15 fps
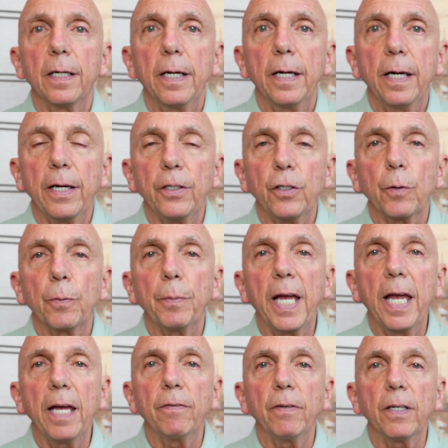and you're
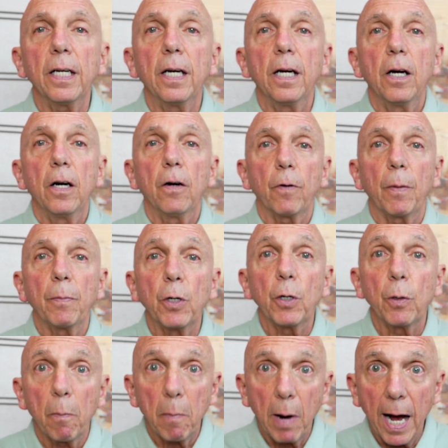behaving from your
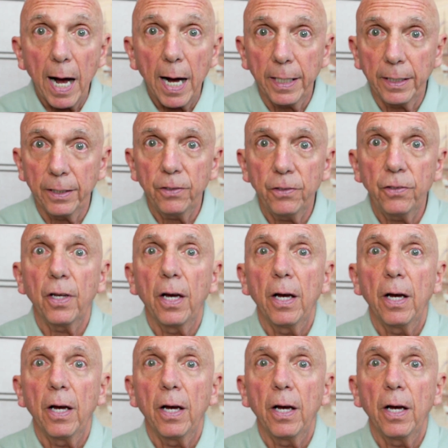mind's